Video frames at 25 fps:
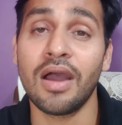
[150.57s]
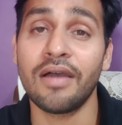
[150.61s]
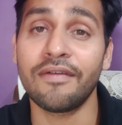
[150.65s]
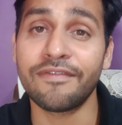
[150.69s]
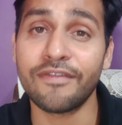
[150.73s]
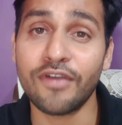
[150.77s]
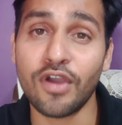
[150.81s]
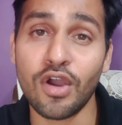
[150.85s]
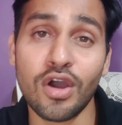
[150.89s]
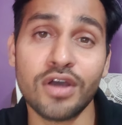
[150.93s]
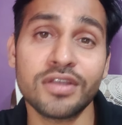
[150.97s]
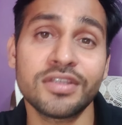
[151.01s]

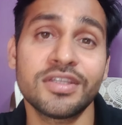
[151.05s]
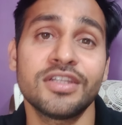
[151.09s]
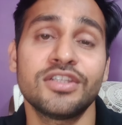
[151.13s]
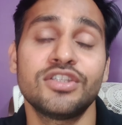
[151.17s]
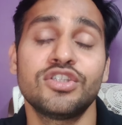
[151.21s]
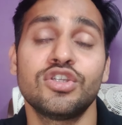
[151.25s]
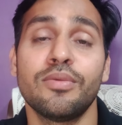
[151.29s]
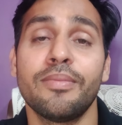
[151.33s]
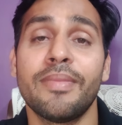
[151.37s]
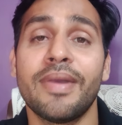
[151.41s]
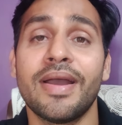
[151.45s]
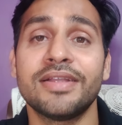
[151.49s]
Of course,
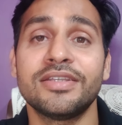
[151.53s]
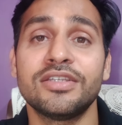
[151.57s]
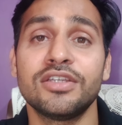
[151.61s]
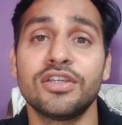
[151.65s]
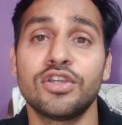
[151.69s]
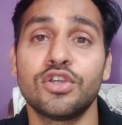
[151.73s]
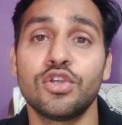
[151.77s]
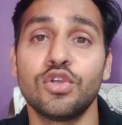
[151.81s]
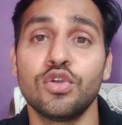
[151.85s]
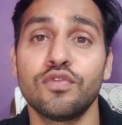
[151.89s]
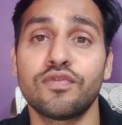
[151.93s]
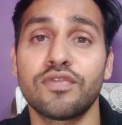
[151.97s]
it's your
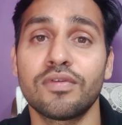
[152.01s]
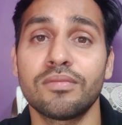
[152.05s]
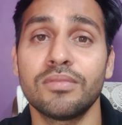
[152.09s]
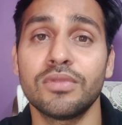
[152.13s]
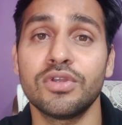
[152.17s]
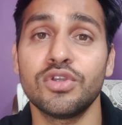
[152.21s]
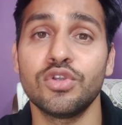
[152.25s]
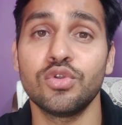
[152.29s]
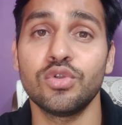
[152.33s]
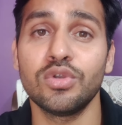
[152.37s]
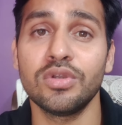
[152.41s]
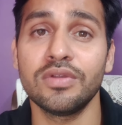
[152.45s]
magic cue from
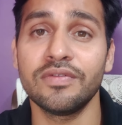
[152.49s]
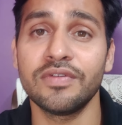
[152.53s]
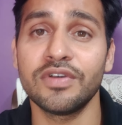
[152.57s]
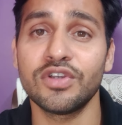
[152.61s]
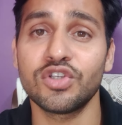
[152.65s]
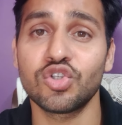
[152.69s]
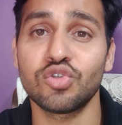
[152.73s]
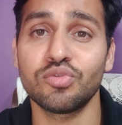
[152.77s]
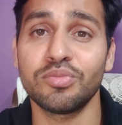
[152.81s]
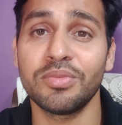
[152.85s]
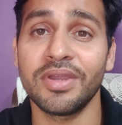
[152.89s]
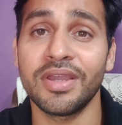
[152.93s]
the
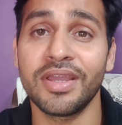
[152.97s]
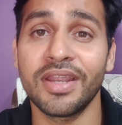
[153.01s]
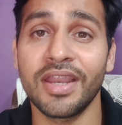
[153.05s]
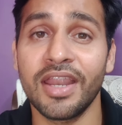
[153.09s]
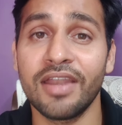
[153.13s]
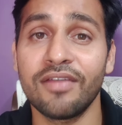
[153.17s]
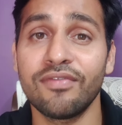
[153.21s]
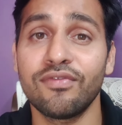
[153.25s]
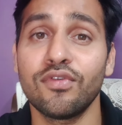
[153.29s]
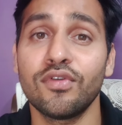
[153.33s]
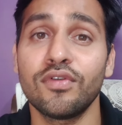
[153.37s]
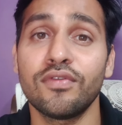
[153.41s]
universe to be
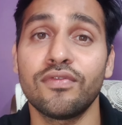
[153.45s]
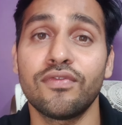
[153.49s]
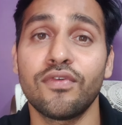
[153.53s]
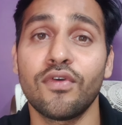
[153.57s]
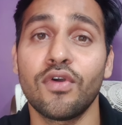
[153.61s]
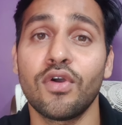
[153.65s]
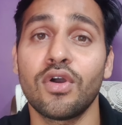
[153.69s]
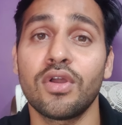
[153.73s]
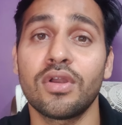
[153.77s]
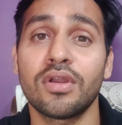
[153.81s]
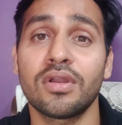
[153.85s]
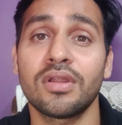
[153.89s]
grateful
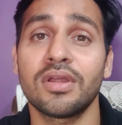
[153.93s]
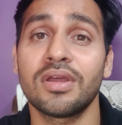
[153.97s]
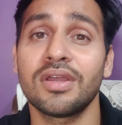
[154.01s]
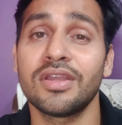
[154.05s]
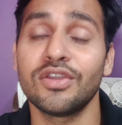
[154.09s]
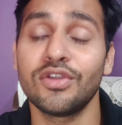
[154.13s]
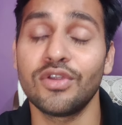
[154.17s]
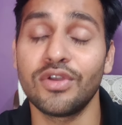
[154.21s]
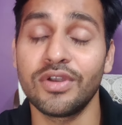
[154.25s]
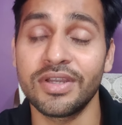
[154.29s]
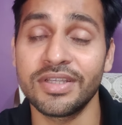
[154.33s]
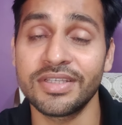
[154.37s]
for
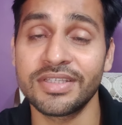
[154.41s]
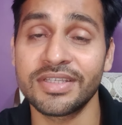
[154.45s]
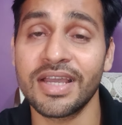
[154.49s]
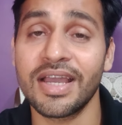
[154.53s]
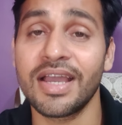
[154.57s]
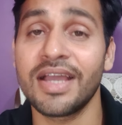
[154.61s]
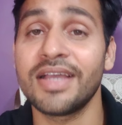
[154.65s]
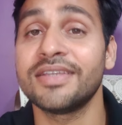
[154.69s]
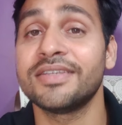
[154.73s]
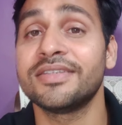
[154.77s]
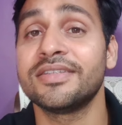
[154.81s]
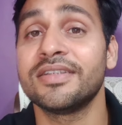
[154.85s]
your
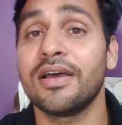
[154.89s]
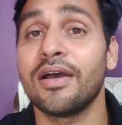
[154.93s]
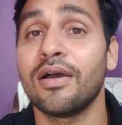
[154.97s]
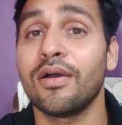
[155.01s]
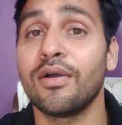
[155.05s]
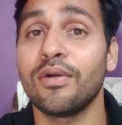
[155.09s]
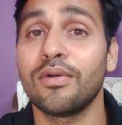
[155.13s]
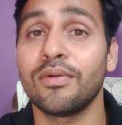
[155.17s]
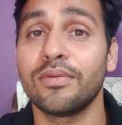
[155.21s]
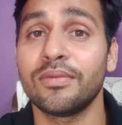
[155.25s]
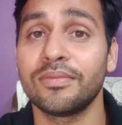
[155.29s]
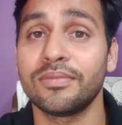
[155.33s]
desires
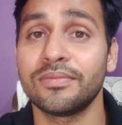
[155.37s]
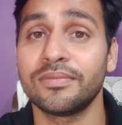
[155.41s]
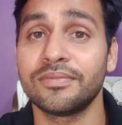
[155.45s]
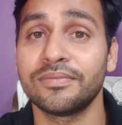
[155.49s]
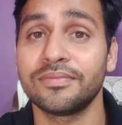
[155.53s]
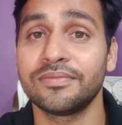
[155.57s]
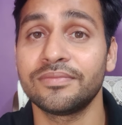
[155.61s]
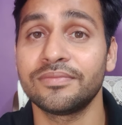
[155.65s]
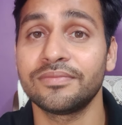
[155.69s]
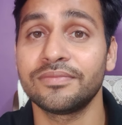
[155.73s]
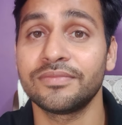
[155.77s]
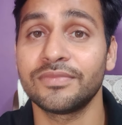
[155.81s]
now.
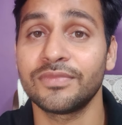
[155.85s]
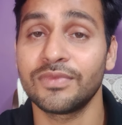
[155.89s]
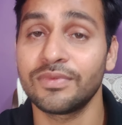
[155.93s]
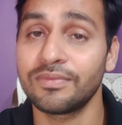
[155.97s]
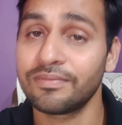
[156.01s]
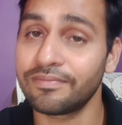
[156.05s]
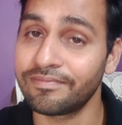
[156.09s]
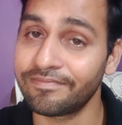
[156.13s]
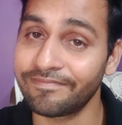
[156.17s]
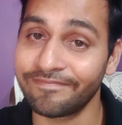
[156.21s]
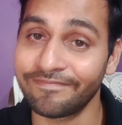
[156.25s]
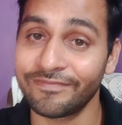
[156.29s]

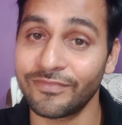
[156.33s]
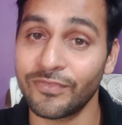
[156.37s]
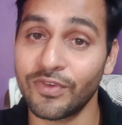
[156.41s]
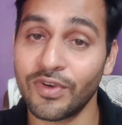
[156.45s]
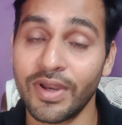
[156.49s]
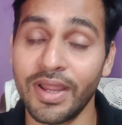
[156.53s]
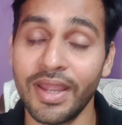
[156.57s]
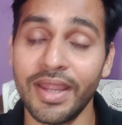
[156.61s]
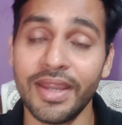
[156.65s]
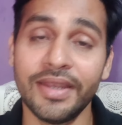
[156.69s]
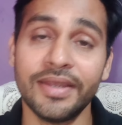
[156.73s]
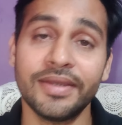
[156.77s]

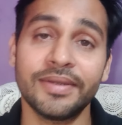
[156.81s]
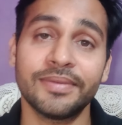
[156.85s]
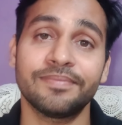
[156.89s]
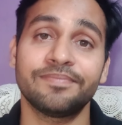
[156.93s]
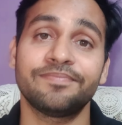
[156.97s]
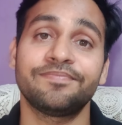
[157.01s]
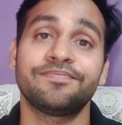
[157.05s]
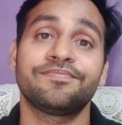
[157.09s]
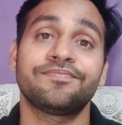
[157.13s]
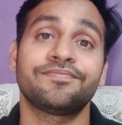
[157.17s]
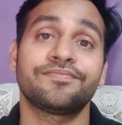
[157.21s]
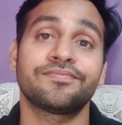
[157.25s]
Right?
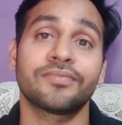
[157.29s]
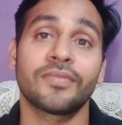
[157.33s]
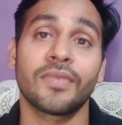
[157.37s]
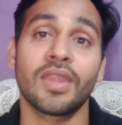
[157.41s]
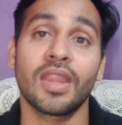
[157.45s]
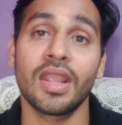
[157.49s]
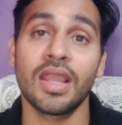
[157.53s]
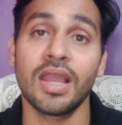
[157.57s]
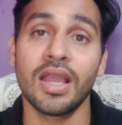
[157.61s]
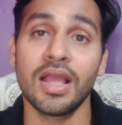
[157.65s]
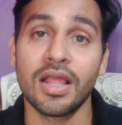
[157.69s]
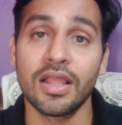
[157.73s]

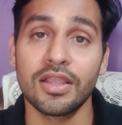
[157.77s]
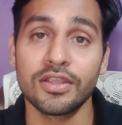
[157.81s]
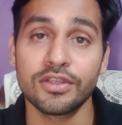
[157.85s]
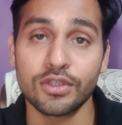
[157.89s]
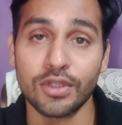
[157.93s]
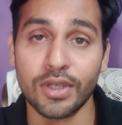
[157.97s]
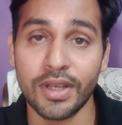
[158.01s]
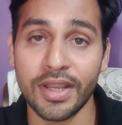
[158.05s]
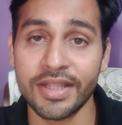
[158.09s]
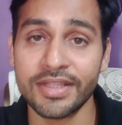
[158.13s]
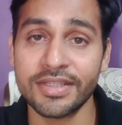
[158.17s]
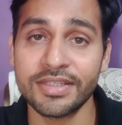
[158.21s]

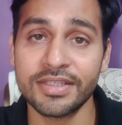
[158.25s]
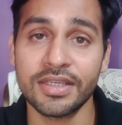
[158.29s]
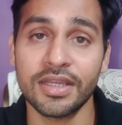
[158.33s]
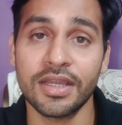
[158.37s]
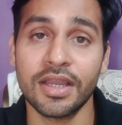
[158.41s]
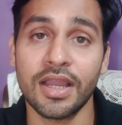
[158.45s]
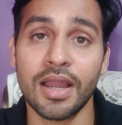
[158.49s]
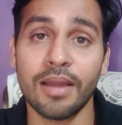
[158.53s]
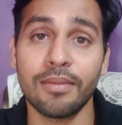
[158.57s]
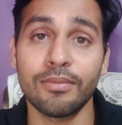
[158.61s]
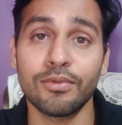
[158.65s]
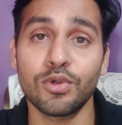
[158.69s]
So let's
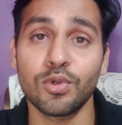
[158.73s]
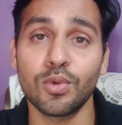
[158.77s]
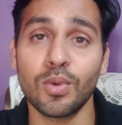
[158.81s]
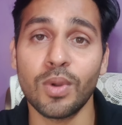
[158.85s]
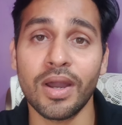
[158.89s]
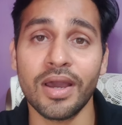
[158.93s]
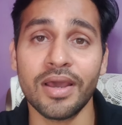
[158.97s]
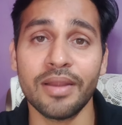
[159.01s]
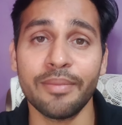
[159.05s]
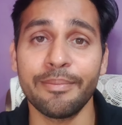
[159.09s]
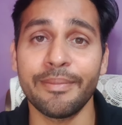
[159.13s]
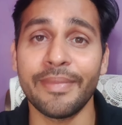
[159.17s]
come to
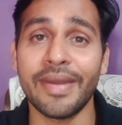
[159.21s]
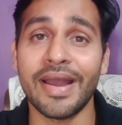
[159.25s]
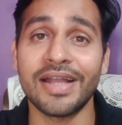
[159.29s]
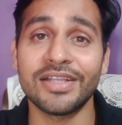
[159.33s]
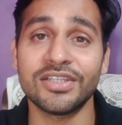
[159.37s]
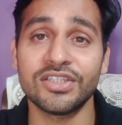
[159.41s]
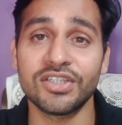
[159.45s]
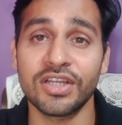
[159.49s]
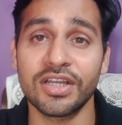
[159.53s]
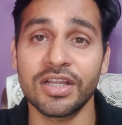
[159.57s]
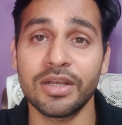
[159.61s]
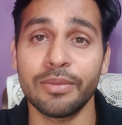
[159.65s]
our
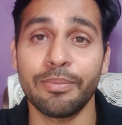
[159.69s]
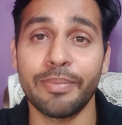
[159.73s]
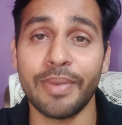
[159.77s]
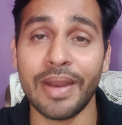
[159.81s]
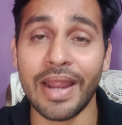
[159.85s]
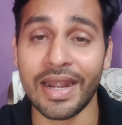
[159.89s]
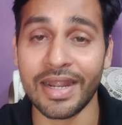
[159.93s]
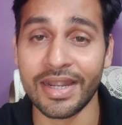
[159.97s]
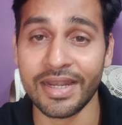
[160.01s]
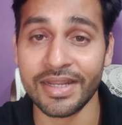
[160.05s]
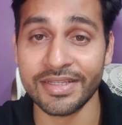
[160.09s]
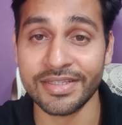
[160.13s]
magical
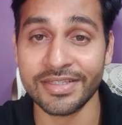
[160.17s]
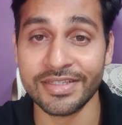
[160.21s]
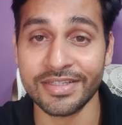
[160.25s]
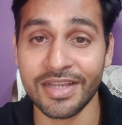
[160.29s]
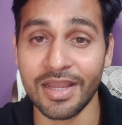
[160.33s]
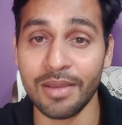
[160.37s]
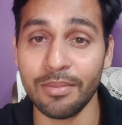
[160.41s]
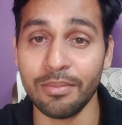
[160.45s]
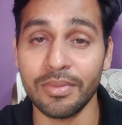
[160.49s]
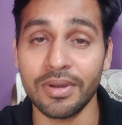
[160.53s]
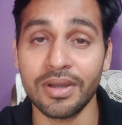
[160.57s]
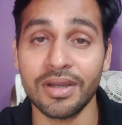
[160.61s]
practice
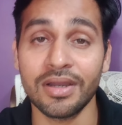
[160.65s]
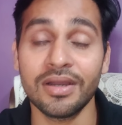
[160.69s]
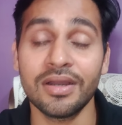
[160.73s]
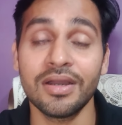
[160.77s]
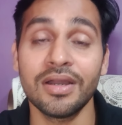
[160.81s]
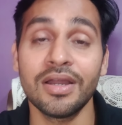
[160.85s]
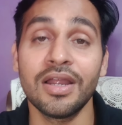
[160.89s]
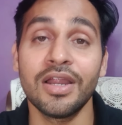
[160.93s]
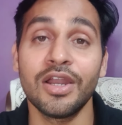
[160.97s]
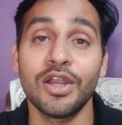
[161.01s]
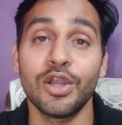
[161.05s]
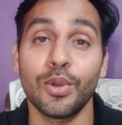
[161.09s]

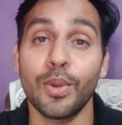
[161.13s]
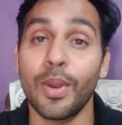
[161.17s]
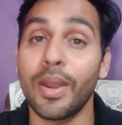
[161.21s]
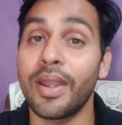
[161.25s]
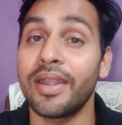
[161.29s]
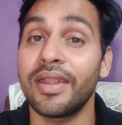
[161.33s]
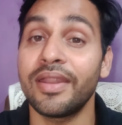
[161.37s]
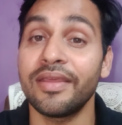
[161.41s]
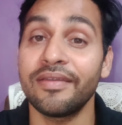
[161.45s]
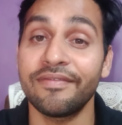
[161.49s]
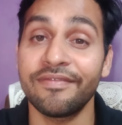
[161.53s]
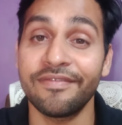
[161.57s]
number
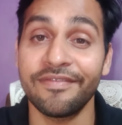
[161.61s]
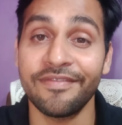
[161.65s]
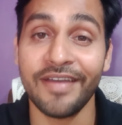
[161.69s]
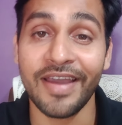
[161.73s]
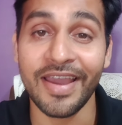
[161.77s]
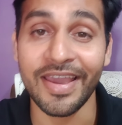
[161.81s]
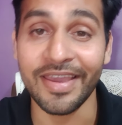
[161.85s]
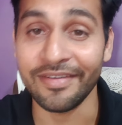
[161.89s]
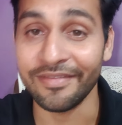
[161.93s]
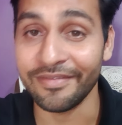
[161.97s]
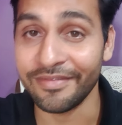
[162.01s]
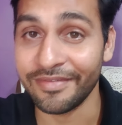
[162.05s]

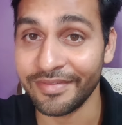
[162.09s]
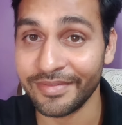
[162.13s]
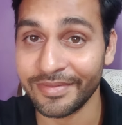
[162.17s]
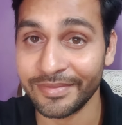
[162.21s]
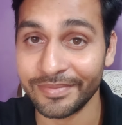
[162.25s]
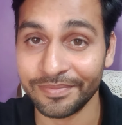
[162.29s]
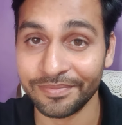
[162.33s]
25.